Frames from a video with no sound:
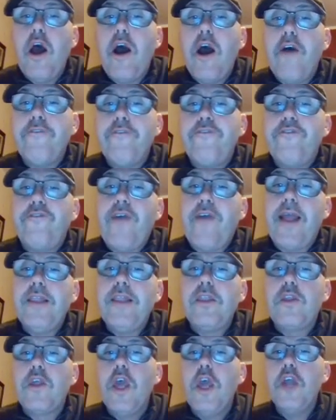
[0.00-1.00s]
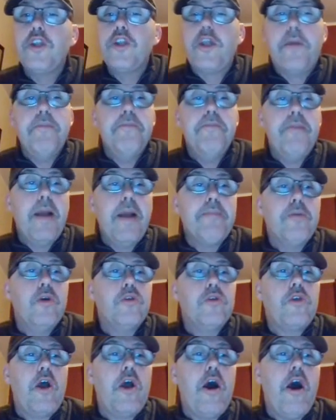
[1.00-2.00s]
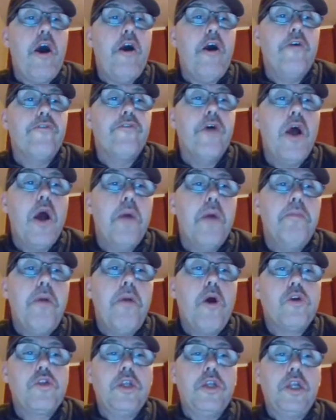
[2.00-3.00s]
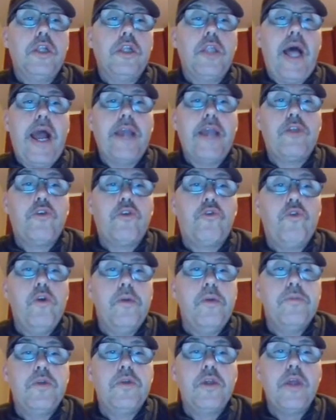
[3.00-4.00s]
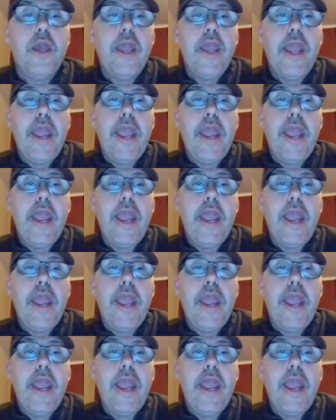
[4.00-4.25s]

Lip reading: offense to members of marginalized groups.